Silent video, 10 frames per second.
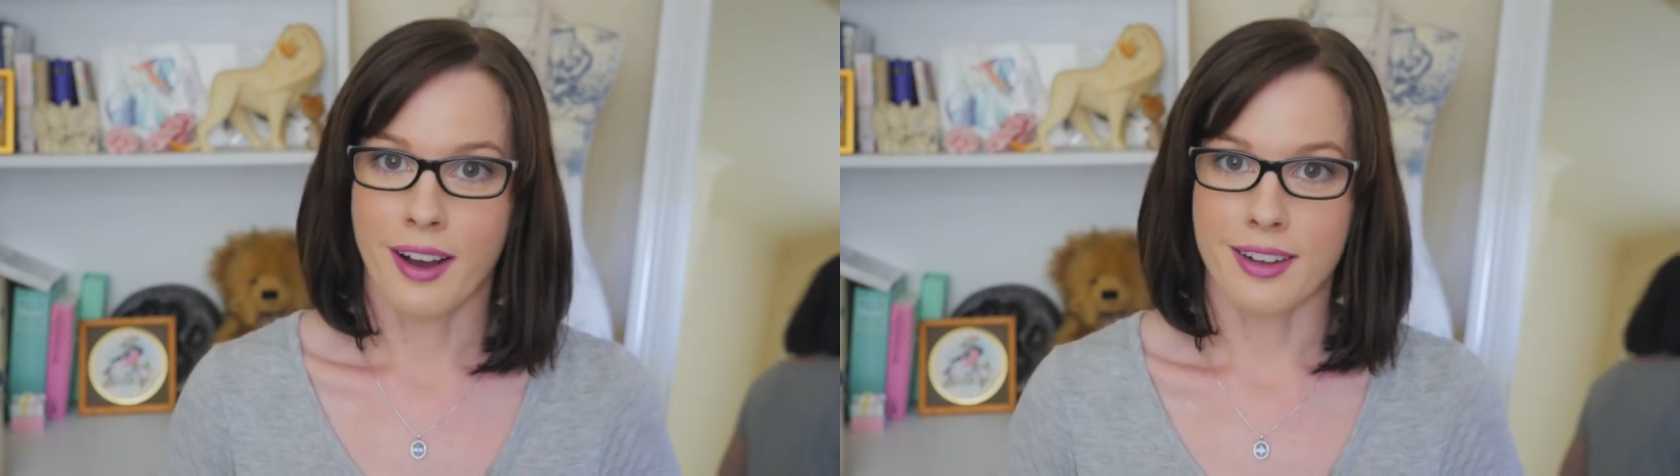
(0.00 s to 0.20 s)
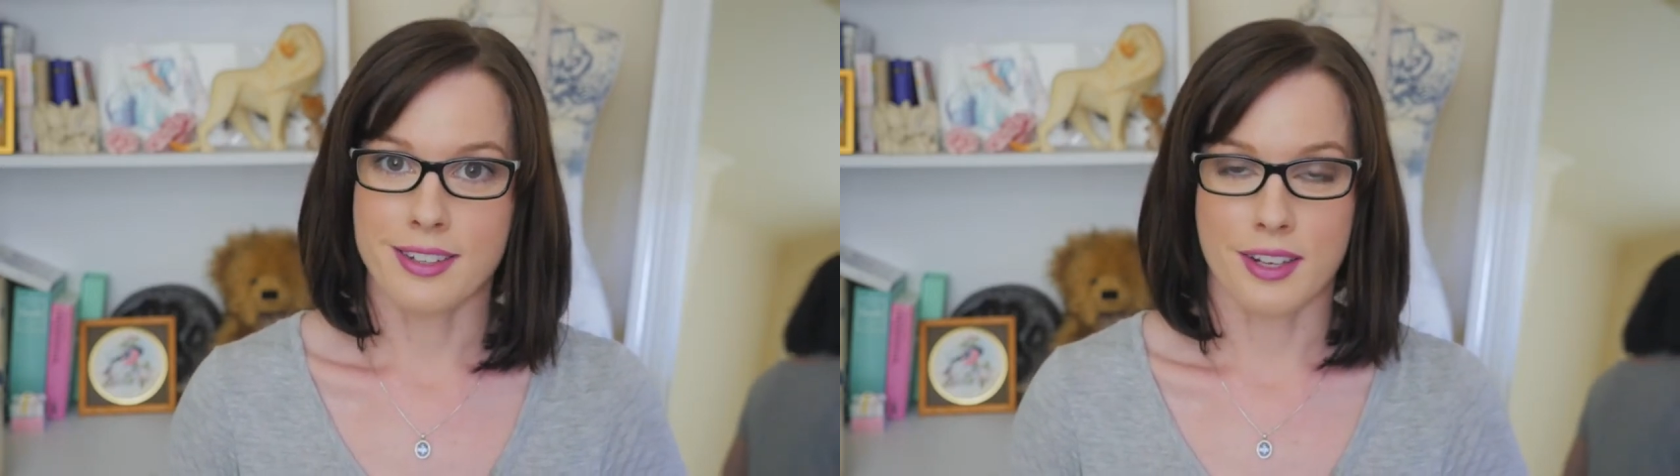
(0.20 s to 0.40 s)

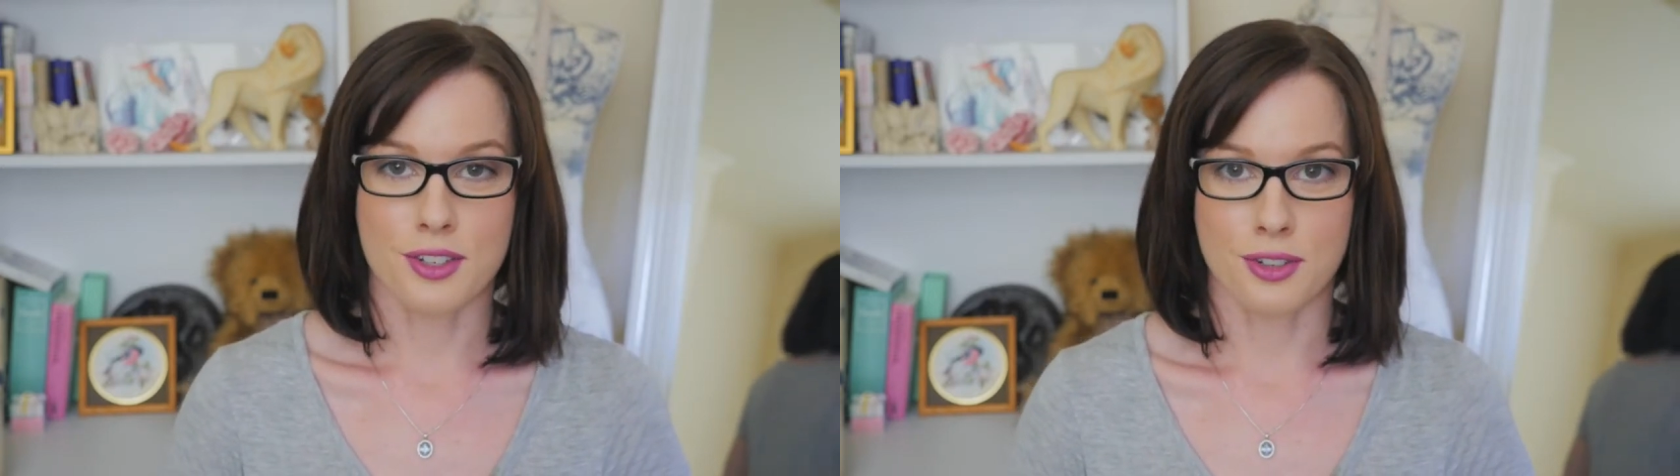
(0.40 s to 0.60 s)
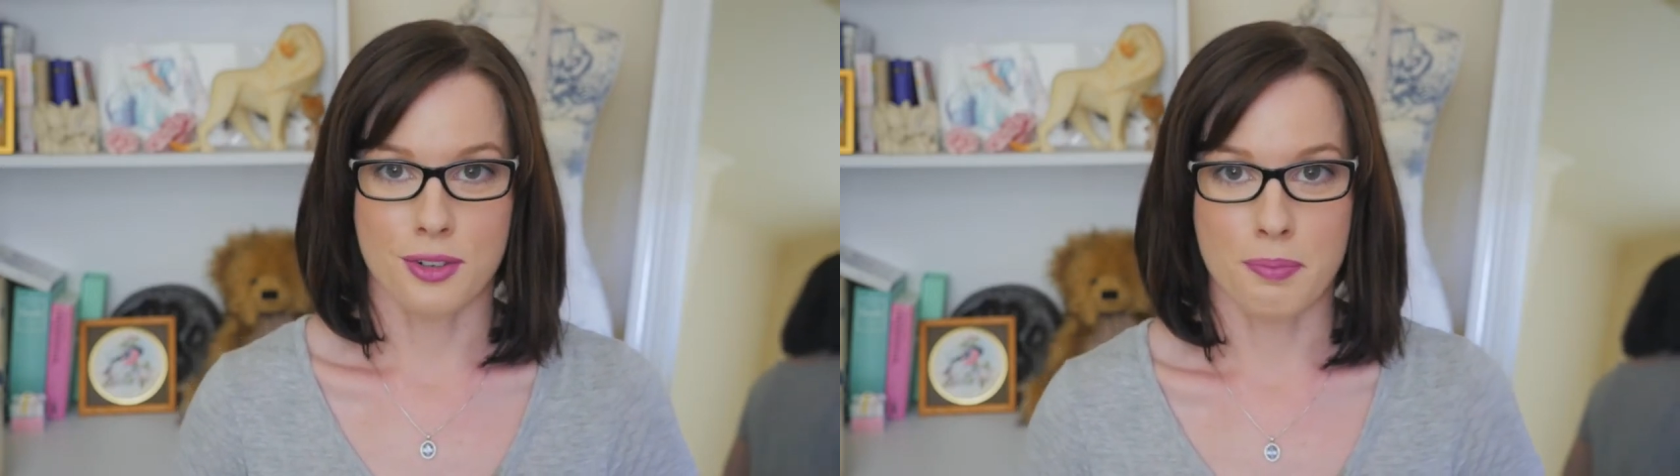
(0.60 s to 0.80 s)
I tend
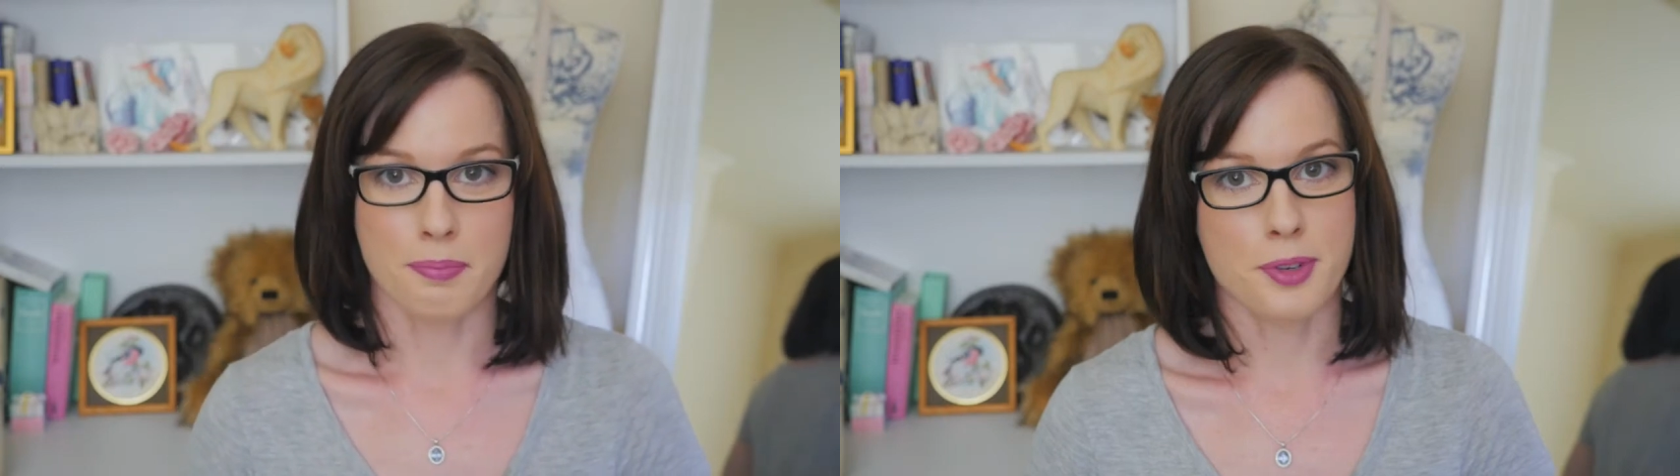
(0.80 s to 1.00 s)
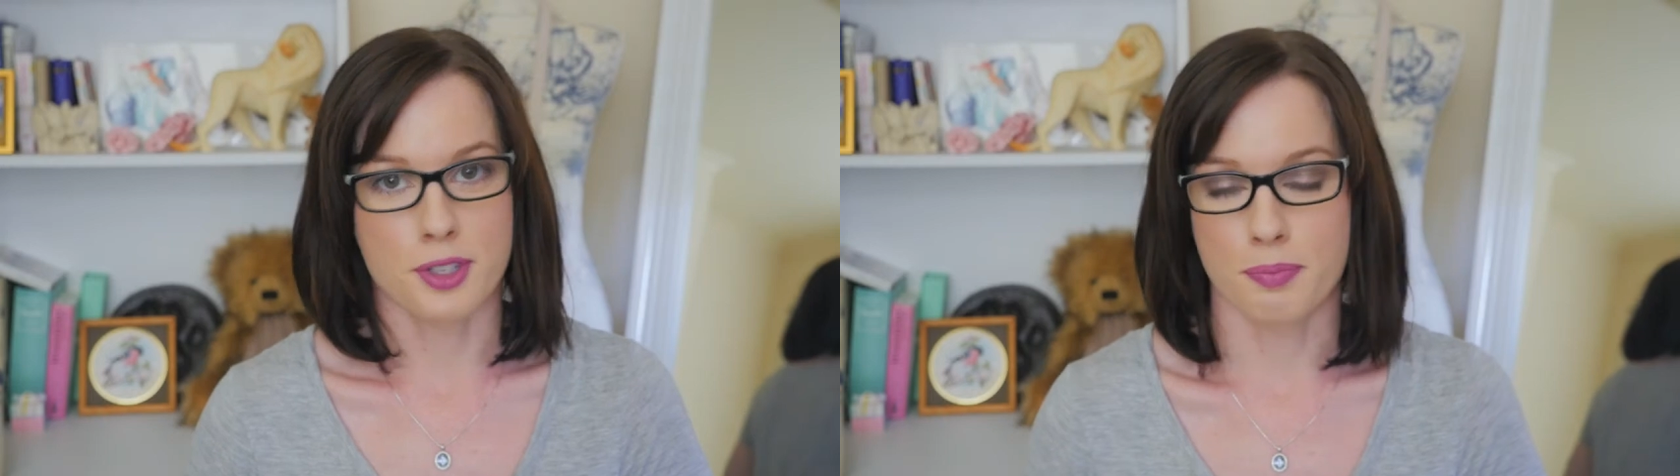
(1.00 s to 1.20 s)
to
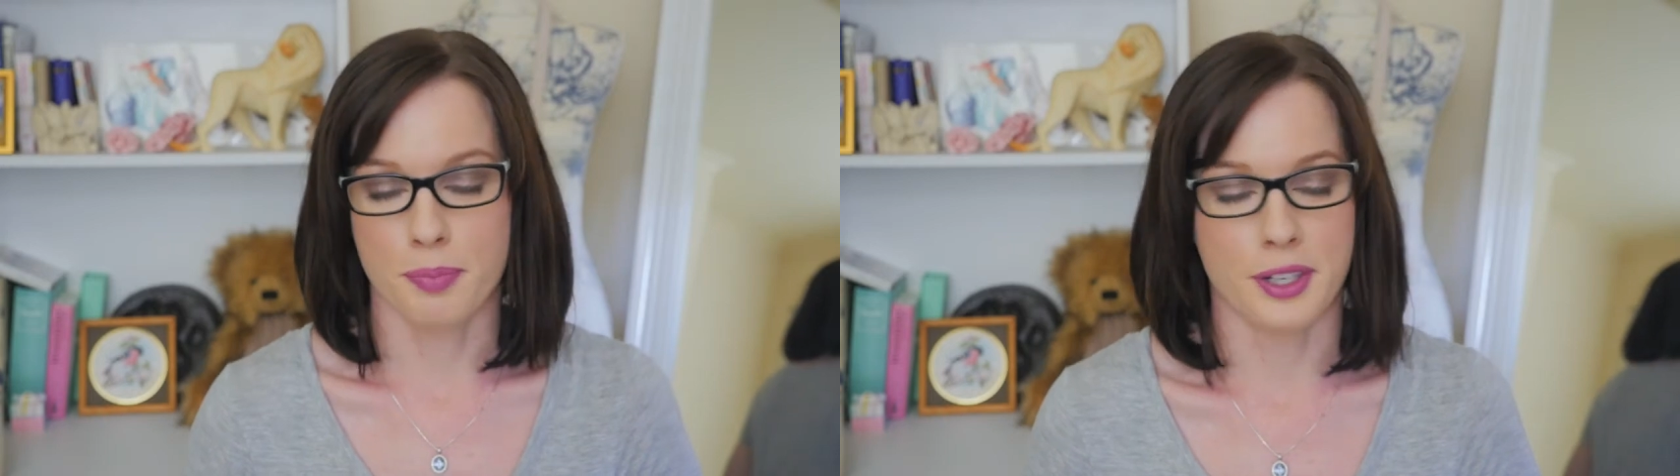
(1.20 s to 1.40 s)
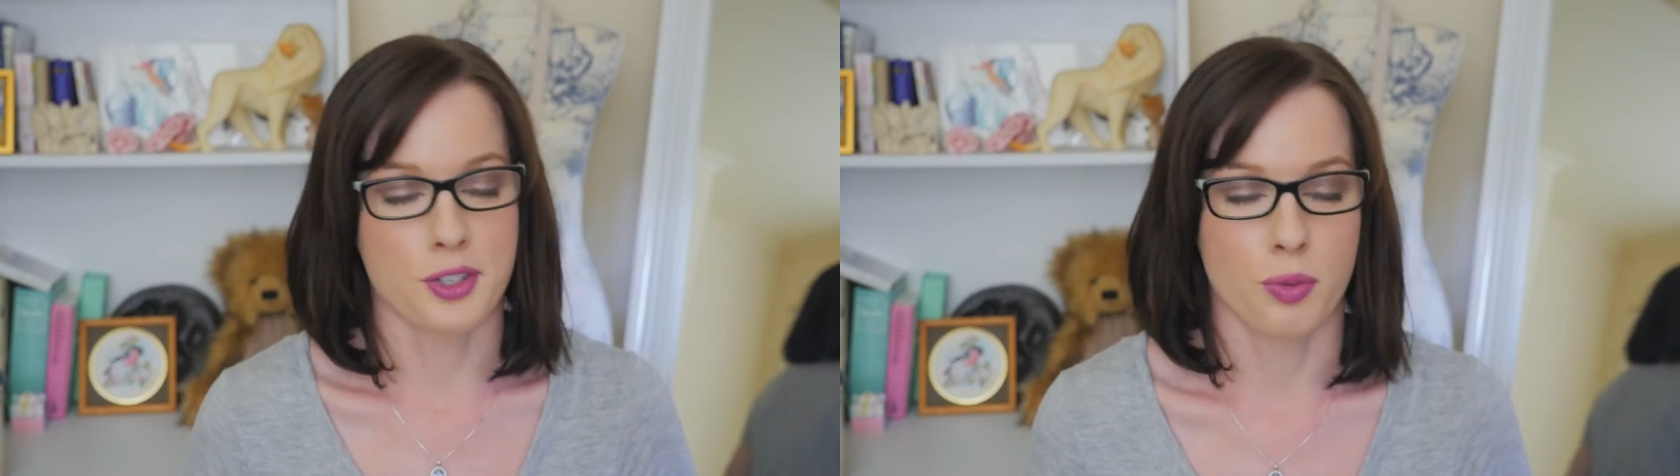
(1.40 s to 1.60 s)
just binge